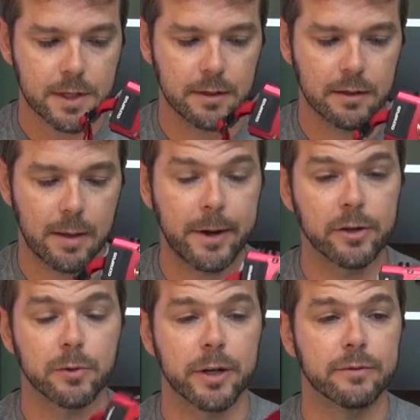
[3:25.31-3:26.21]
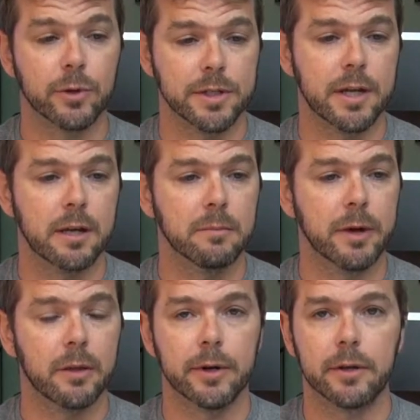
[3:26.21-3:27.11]
Came out in 2014,
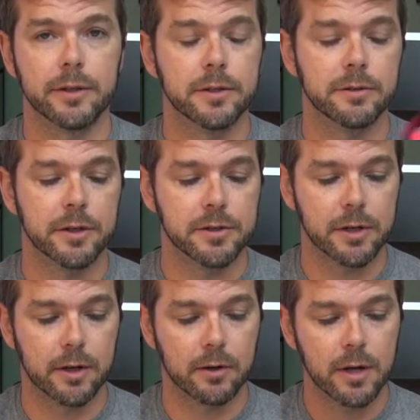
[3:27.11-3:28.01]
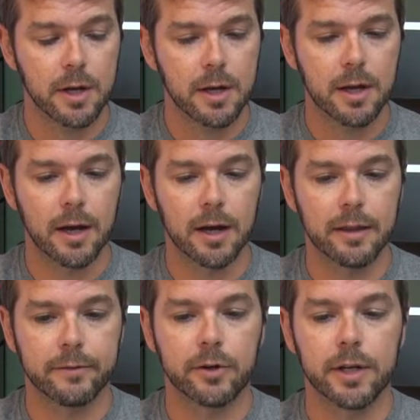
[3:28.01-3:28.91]
by the way, only 2 years ago.
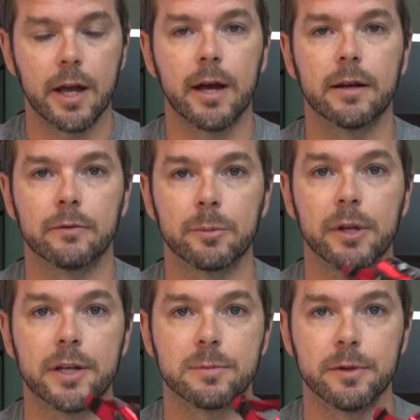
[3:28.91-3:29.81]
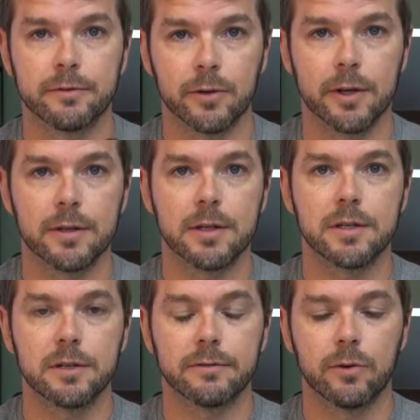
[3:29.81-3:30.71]
They've already got a replacement for it, the
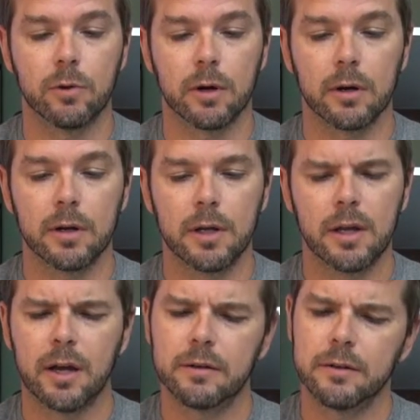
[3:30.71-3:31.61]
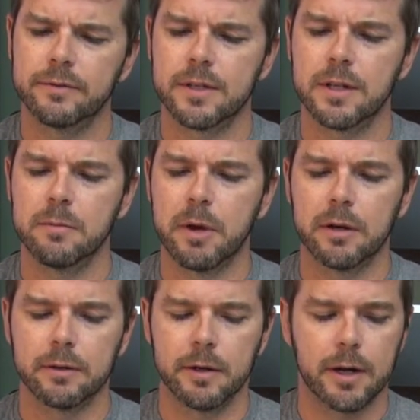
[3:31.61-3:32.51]
TG4. I don't know if it's any
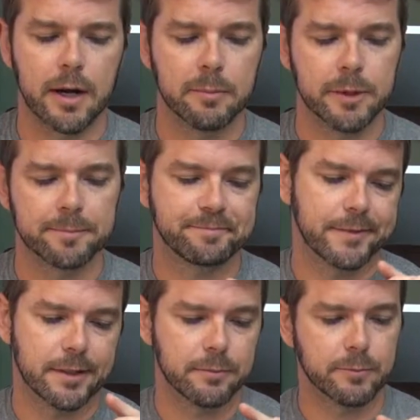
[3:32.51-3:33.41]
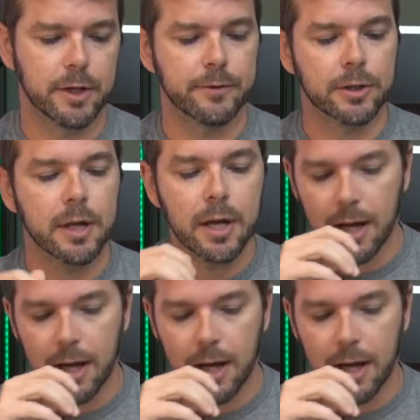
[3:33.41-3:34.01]
better or not, but whatever.